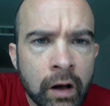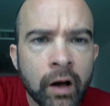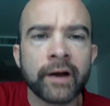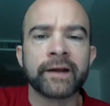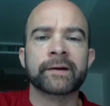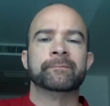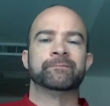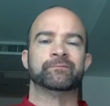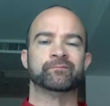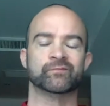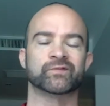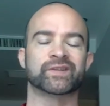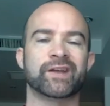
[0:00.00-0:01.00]
Hi,
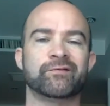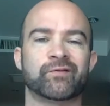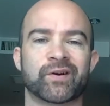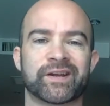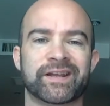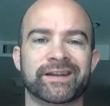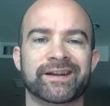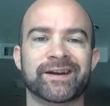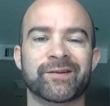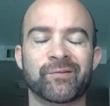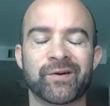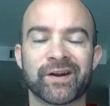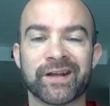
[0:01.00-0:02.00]
Dave Rock here. I
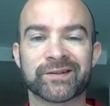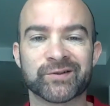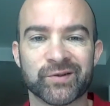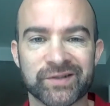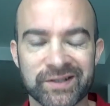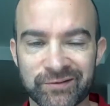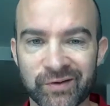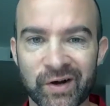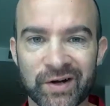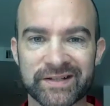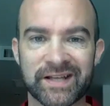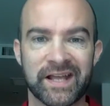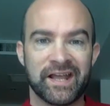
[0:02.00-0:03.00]
want to talk to you
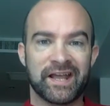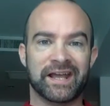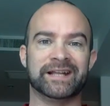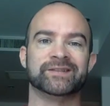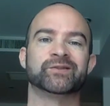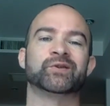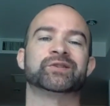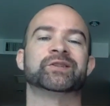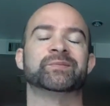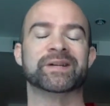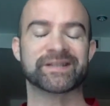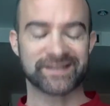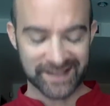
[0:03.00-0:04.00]
guys and talk to
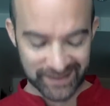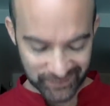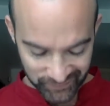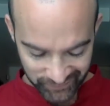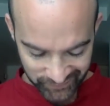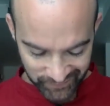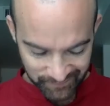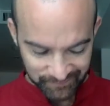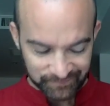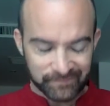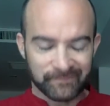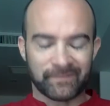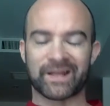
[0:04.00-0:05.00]
myself
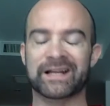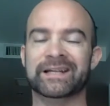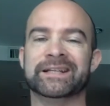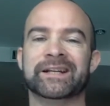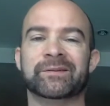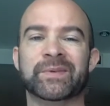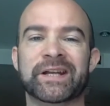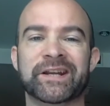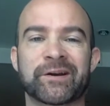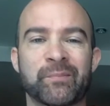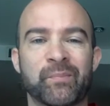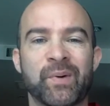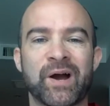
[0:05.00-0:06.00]
a little bit
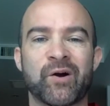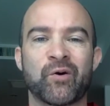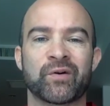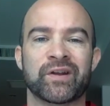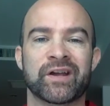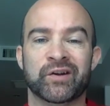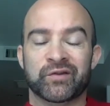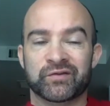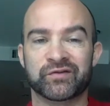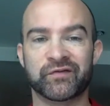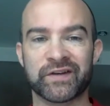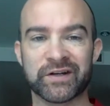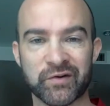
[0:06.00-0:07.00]
about
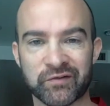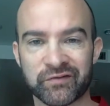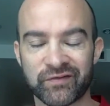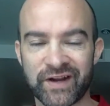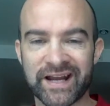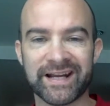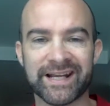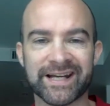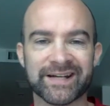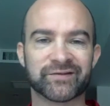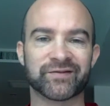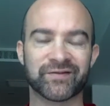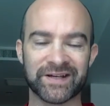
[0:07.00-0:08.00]
fear of failure,
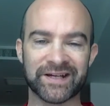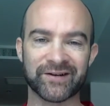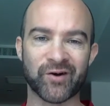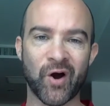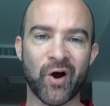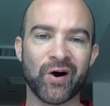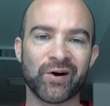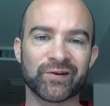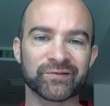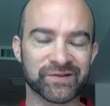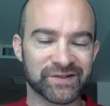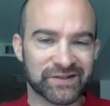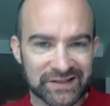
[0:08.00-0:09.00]
fear of
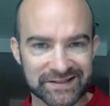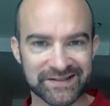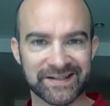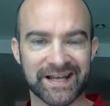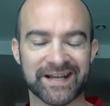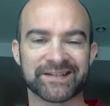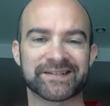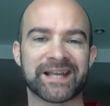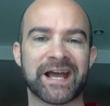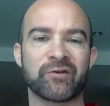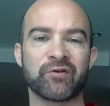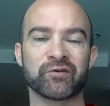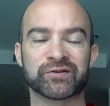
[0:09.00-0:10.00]
success,
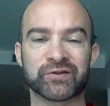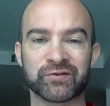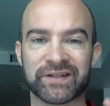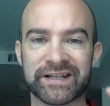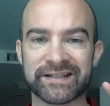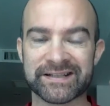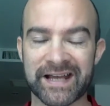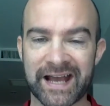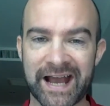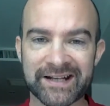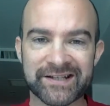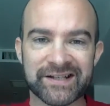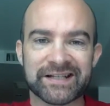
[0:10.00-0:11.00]
how those two things are
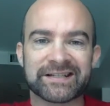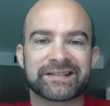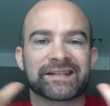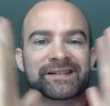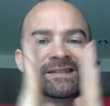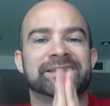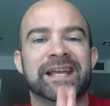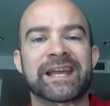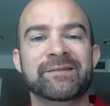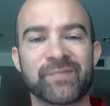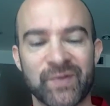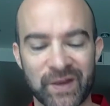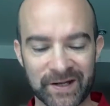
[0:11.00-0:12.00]
actually the
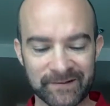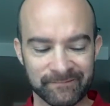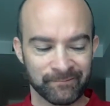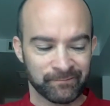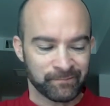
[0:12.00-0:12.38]
same thing,